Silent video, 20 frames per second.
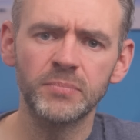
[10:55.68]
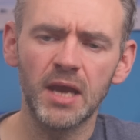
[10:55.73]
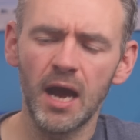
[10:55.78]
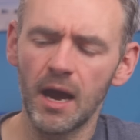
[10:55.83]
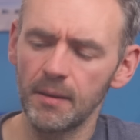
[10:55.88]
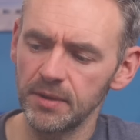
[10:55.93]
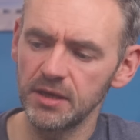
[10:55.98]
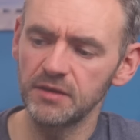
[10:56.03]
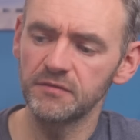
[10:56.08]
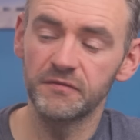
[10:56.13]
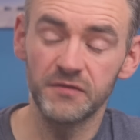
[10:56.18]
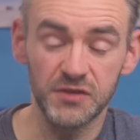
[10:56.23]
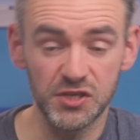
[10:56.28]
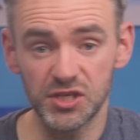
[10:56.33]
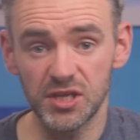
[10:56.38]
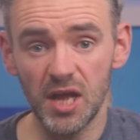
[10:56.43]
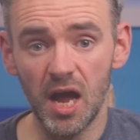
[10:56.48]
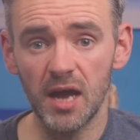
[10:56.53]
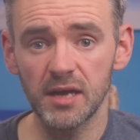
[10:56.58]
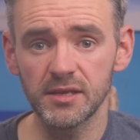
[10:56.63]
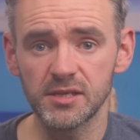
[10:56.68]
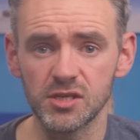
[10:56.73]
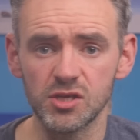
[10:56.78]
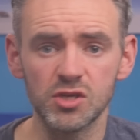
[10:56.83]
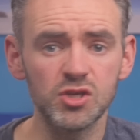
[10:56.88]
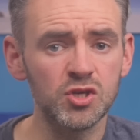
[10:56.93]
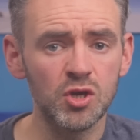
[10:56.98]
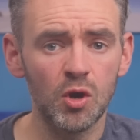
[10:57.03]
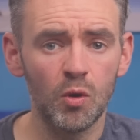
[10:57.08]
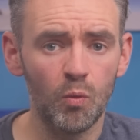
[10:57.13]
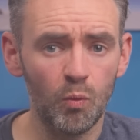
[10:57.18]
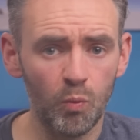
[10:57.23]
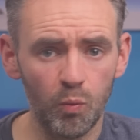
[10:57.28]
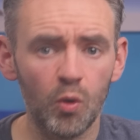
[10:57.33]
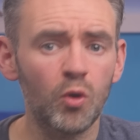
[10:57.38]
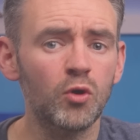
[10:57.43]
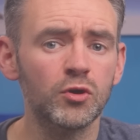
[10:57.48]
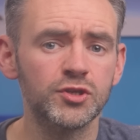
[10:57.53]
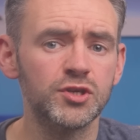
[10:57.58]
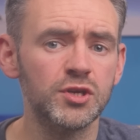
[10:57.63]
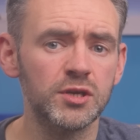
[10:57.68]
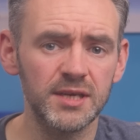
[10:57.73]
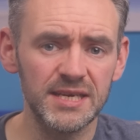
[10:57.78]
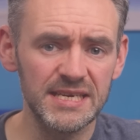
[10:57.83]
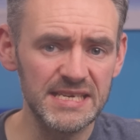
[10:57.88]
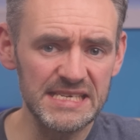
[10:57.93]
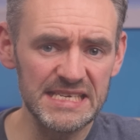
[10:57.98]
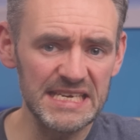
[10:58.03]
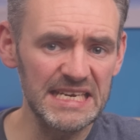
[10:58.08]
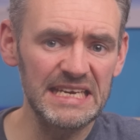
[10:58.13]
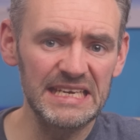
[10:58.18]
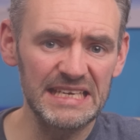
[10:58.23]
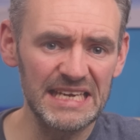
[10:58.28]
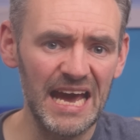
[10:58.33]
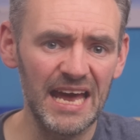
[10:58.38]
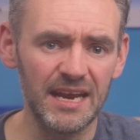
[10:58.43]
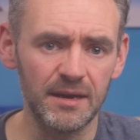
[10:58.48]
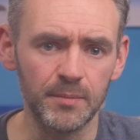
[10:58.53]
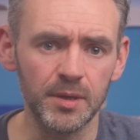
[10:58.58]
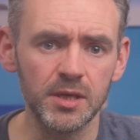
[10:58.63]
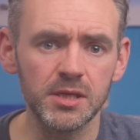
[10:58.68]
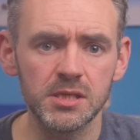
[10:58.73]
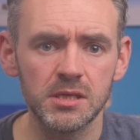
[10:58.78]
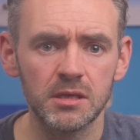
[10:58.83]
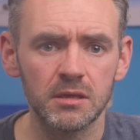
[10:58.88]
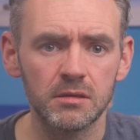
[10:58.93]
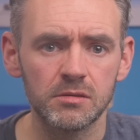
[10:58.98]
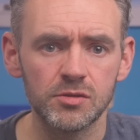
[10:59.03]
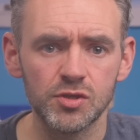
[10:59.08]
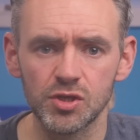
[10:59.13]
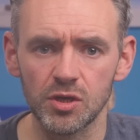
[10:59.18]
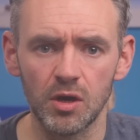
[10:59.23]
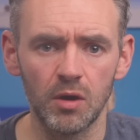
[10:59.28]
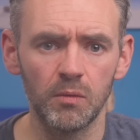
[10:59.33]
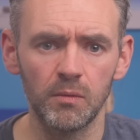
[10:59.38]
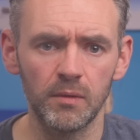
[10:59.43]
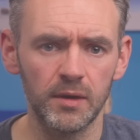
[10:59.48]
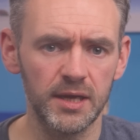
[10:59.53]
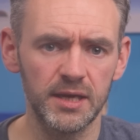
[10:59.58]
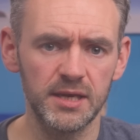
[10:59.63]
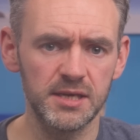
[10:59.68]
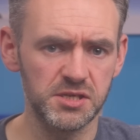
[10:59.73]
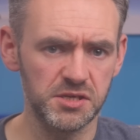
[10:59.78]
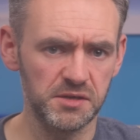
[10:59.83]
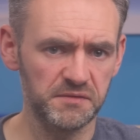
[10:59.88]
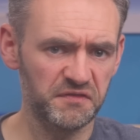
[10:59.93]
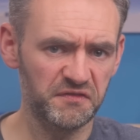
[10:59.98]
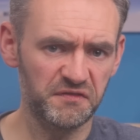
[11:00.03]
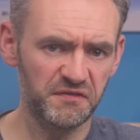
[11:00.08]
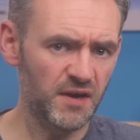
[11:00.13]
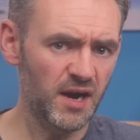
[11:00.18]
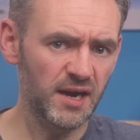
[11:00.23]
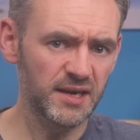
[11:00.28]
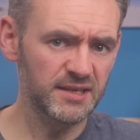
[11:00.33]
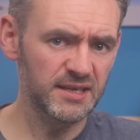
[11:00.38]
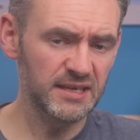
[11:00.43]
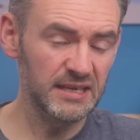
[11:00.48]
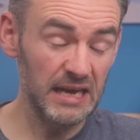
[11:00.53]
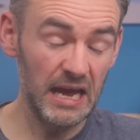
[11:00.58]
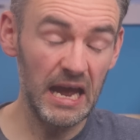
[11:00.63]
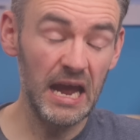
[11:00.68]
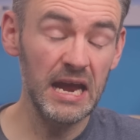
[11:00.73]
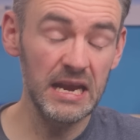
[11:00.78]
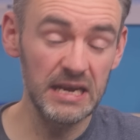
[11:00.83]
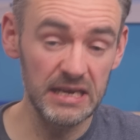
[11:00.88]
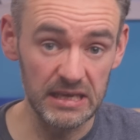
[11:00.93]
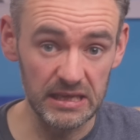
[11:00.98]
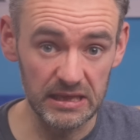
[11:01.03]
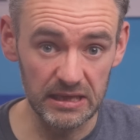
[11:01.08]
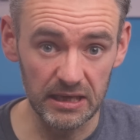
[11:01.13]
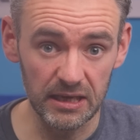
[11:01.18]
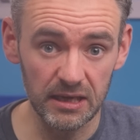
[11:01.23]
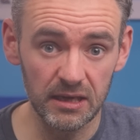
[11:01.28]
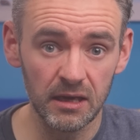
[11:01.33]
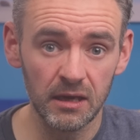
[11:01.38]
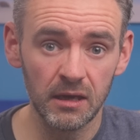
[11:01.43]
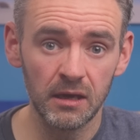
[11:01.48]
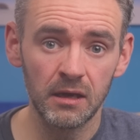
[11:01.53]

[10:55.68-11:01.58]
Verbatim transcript: I mean, for starters, water is inanimate. So it isn't finding anything.